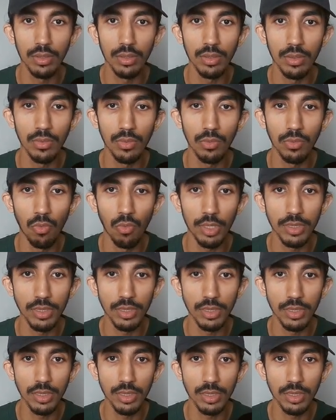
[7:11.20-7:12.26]
what
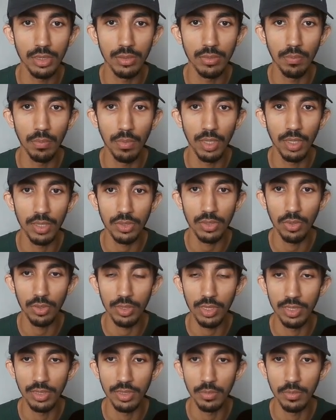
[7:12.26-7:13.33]
mascot
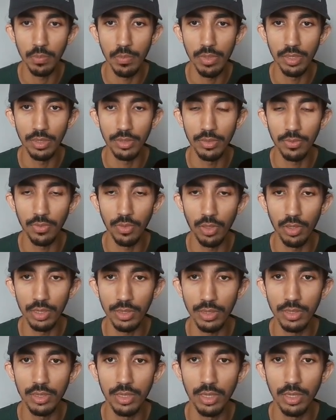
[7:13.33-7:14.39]
has it built for
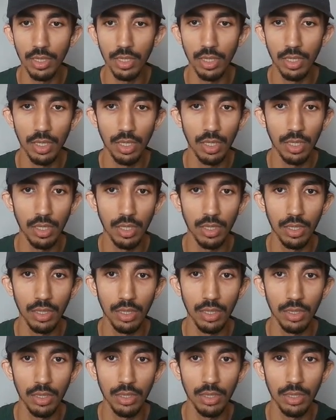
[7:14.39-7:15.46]
us?
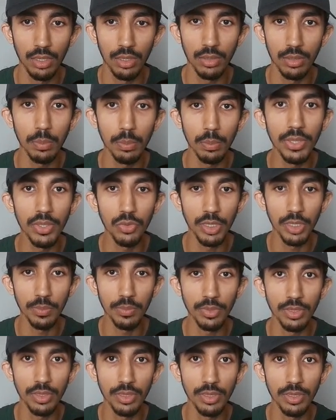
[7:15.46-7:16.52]
Build
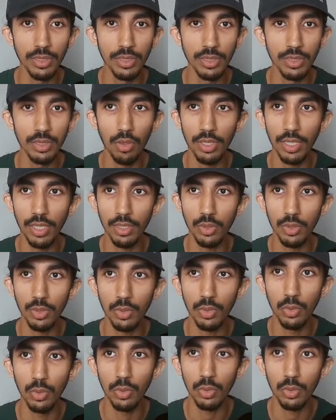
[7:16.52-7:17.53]
dreams. Okay, cool, cool.